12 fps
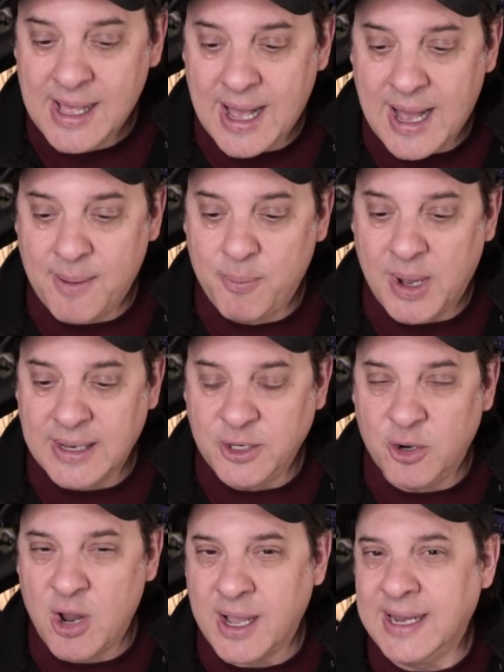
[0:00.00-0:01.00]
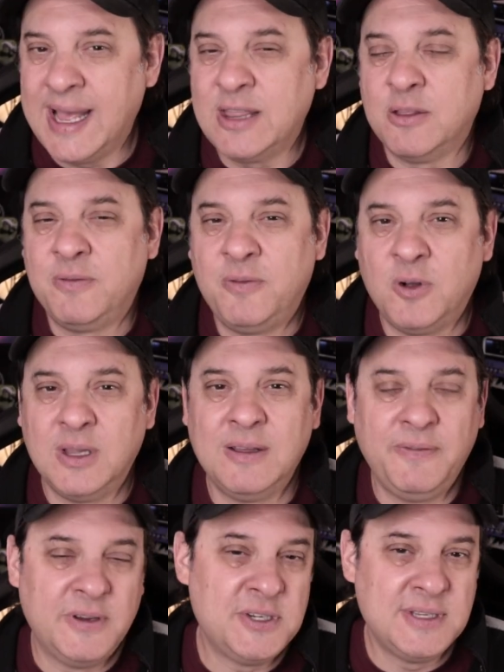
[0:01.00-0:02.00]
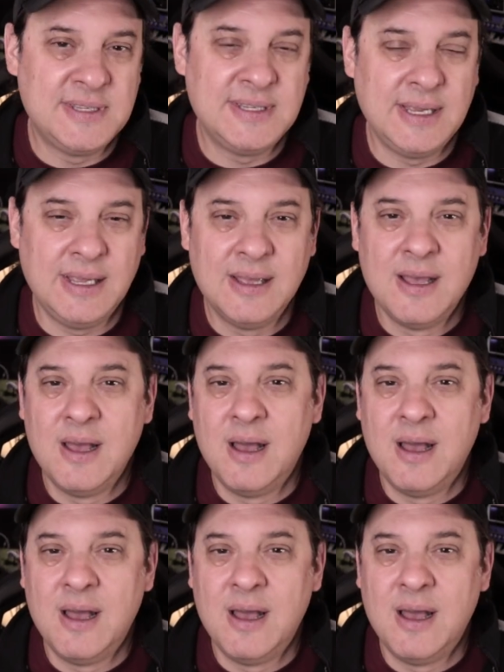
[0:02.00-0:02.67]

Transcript: uh, but you're not going to get the full efficiency